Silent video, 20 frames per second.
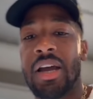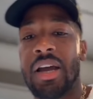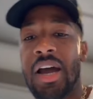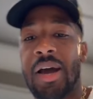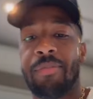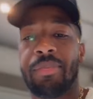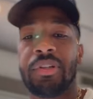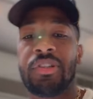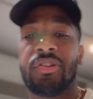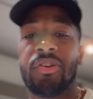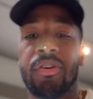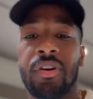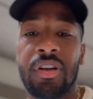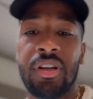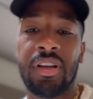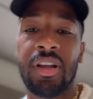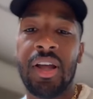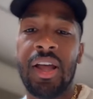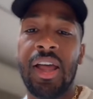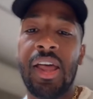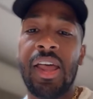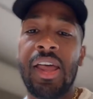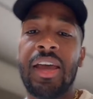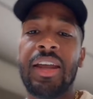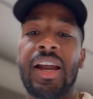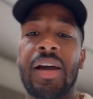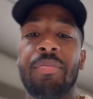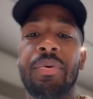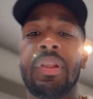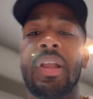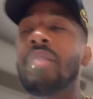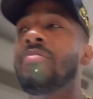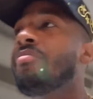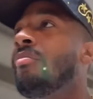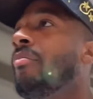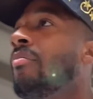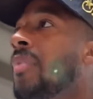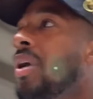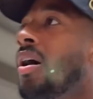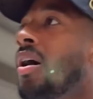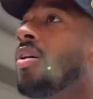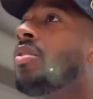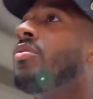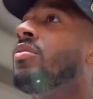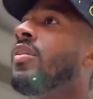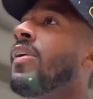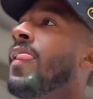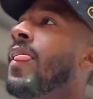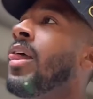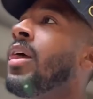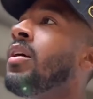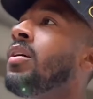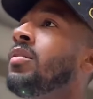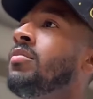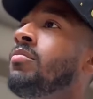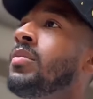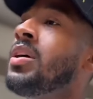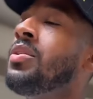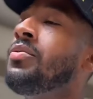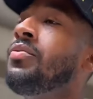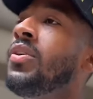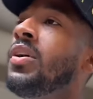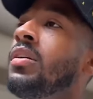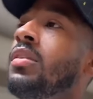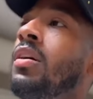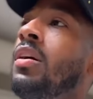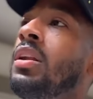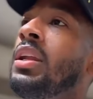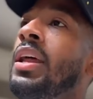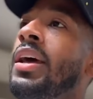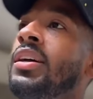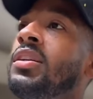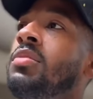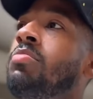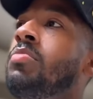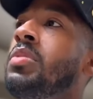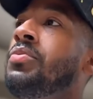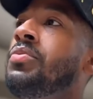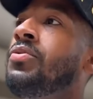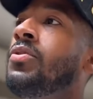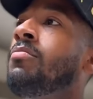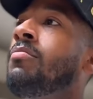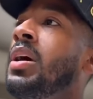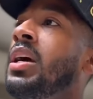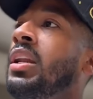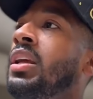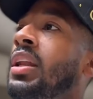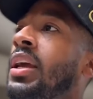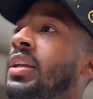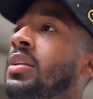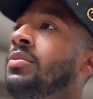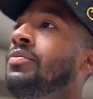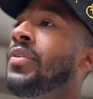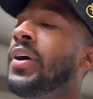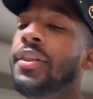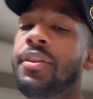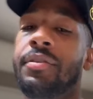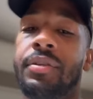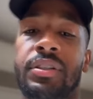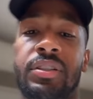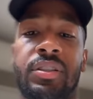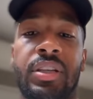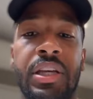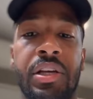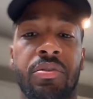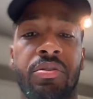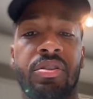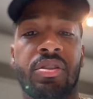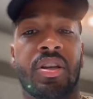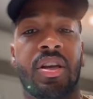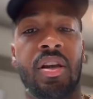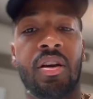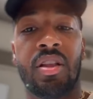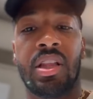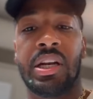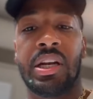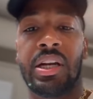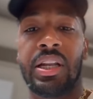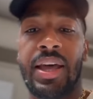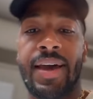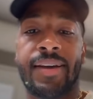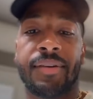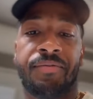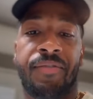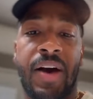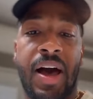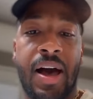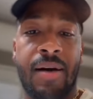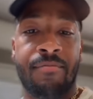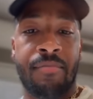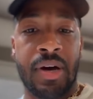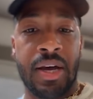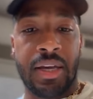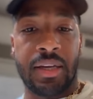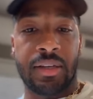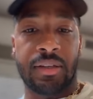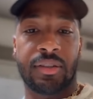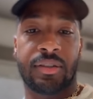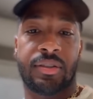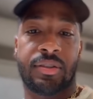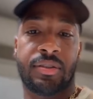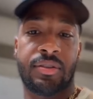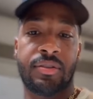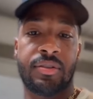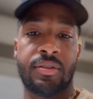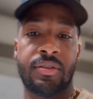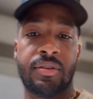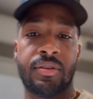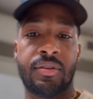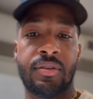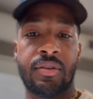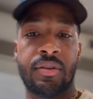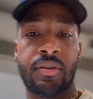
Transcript: amount of opportunity. And I'll be like, bro, motherfucker calling and asking me for money and ain't developed a single skill in the last 5 months.